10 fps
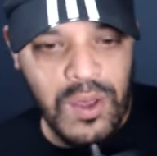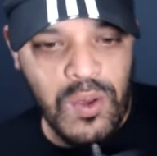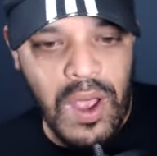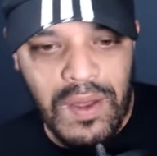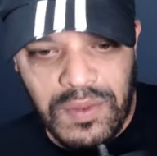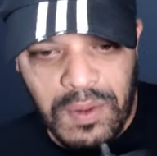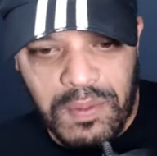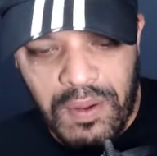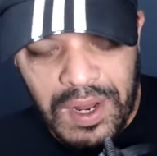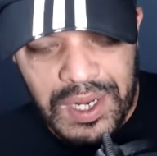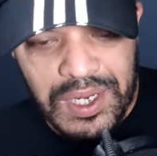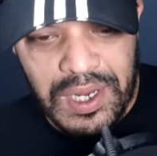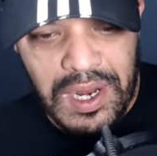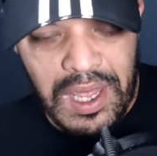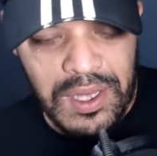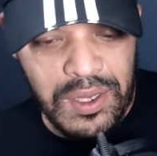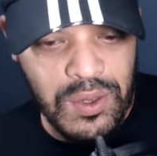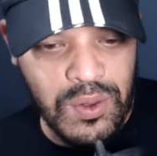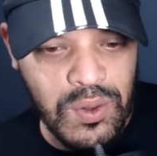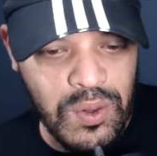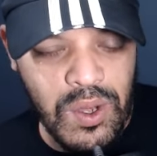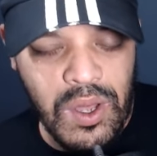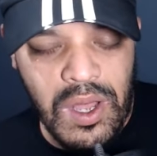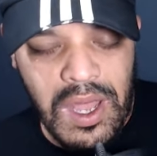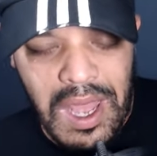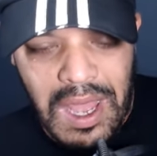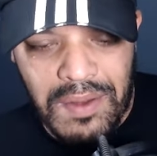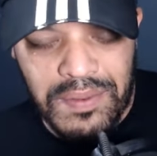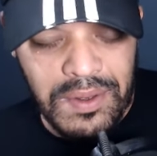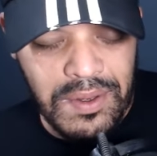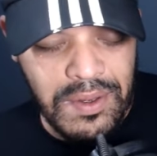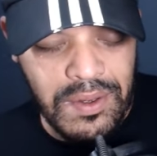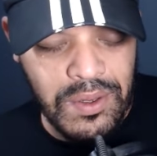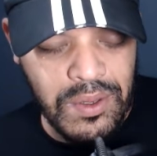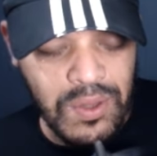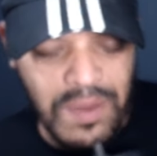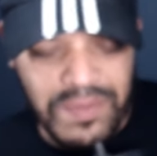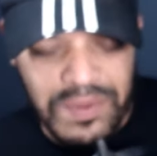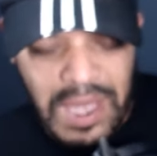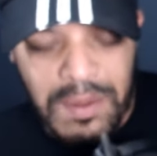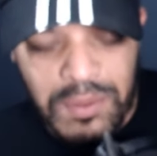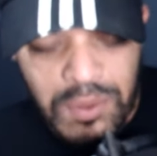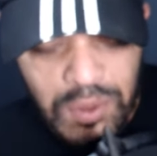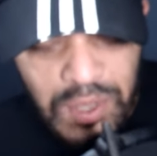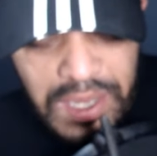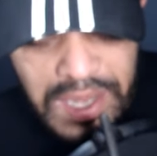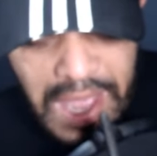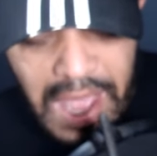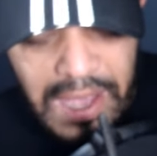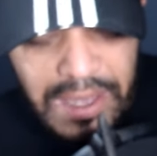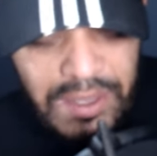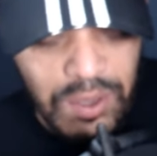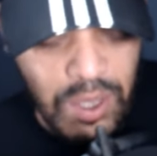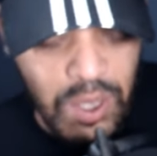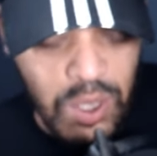you have depression and you have time to react.